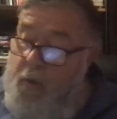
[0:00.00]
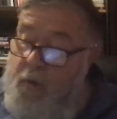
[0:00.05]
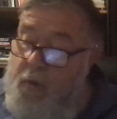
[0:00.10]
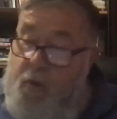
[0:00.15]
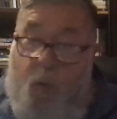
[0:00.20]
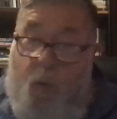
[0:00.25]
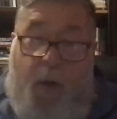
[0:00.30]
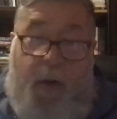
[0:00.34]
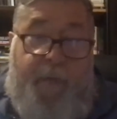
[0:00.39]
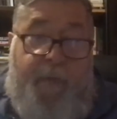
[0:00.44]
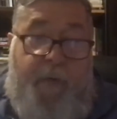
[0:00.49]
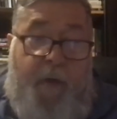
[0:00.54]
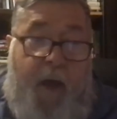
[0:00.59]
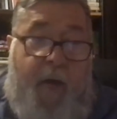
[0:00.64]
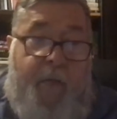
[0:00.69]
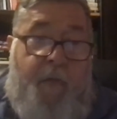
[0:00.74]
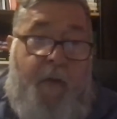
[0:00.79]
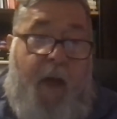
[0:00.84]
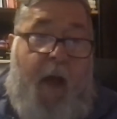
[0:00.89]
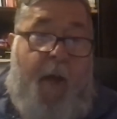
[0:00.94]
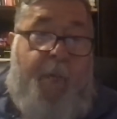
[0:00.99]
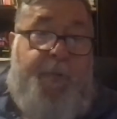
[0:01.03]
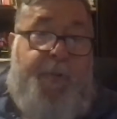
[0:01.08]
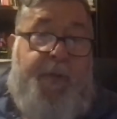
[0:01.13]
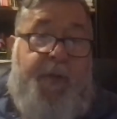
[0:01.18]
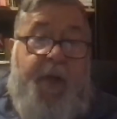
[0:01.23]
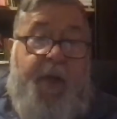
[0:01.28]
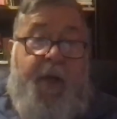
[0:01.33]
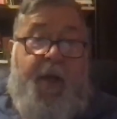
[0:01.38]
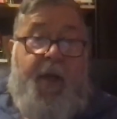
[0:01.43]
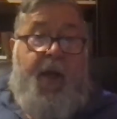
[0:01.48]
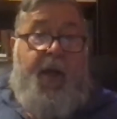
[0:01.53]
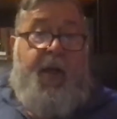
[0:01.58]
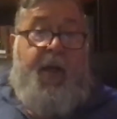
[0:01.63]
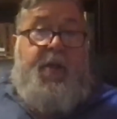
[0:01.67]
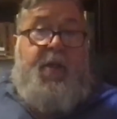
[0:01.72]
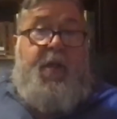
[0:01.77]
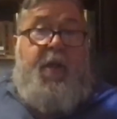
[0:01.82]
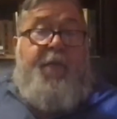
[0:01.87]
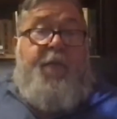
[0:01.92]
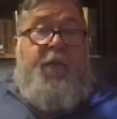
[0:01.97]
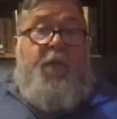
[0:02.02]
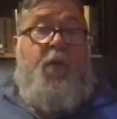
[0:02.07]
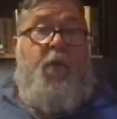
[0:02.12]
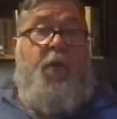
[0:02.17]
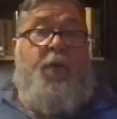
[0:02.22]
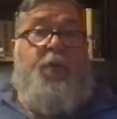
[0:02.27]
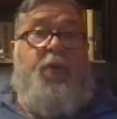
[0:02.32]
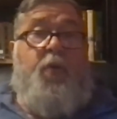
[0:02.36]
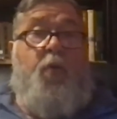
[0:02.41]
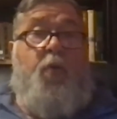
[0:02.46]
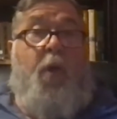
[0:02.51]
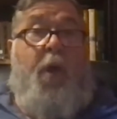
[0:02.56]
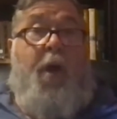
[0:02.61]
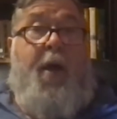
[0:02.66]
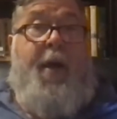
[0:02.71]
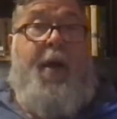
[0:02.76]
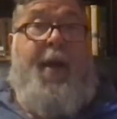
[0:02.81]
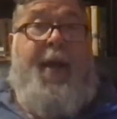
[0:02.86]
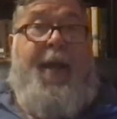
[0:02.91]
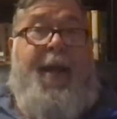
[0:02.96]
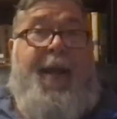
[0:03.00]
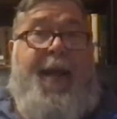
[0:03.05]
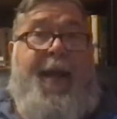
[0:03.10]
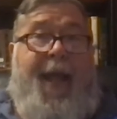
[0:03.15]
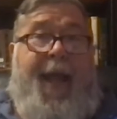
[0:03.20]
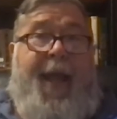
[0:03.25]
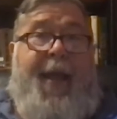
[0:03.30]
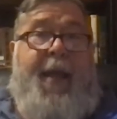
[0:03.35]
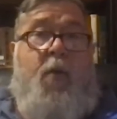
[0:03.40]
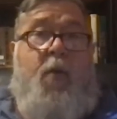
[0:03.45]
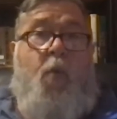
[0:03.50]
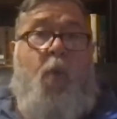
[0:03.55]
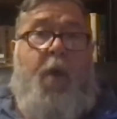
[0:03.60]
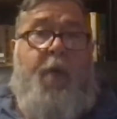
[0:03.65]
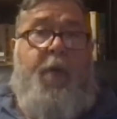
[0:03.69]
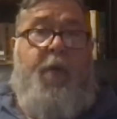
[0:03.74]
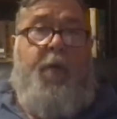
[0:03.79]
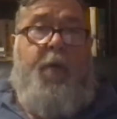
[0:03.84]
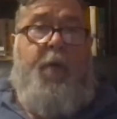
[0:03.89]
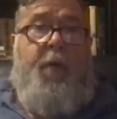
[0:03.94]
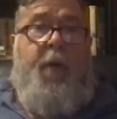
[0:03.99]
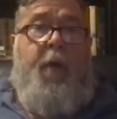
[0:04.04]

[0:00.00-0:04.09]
25 laps is difficult to run in any weather